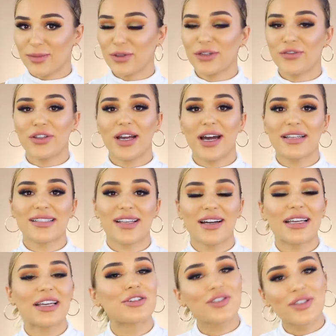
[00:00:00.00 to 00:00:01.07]
down below if you guys
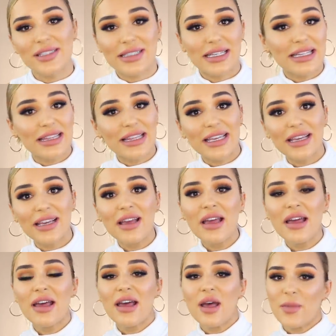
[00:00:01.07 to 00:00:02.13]
are interested in anything.
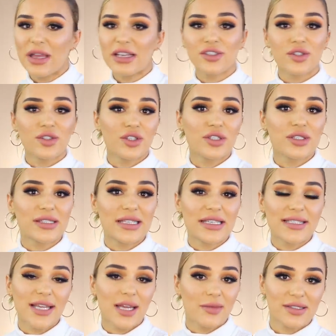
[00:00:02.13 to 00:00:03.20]
Make sure you use the
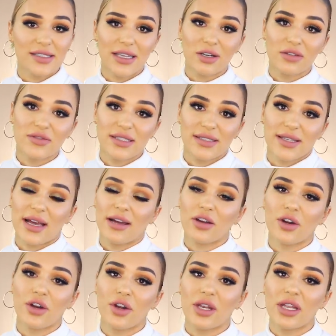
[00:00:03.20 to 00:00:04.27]
10% off discount
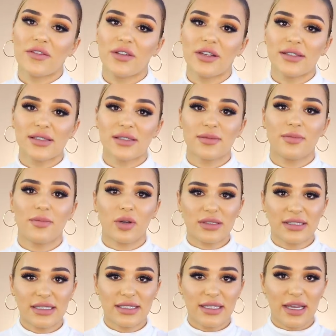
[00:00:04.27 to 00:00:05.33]
code if it is
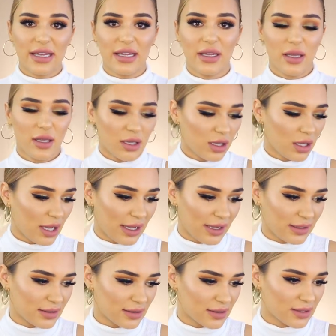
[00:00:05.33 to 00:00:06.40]
Boxing Day,
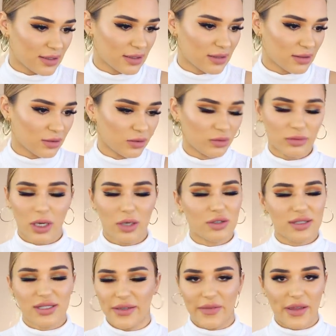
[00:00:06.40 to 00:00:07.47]
and I'll
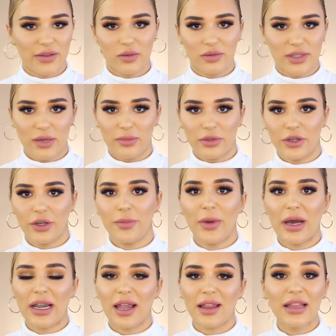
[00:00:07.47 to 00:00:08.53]
just leave that all down below.
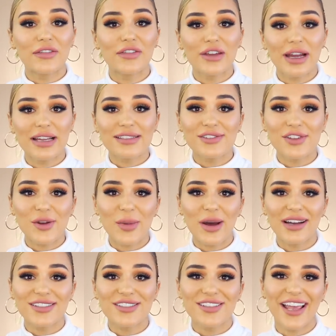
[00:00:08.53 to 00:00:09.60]
But I love you guys so
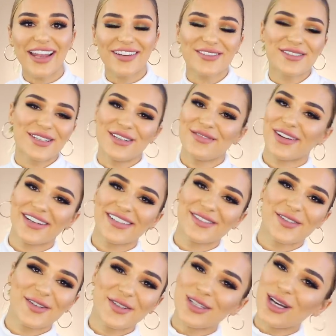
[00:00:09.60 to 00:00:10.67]
much, and I'll see you very
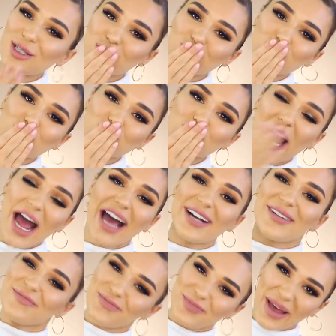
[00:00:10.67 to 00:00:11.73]
soon.
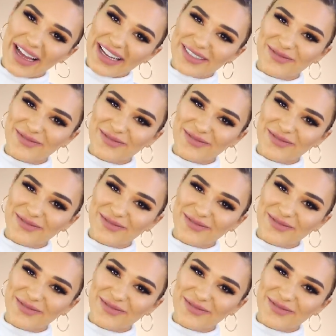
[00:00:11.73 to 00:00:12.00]
Bye.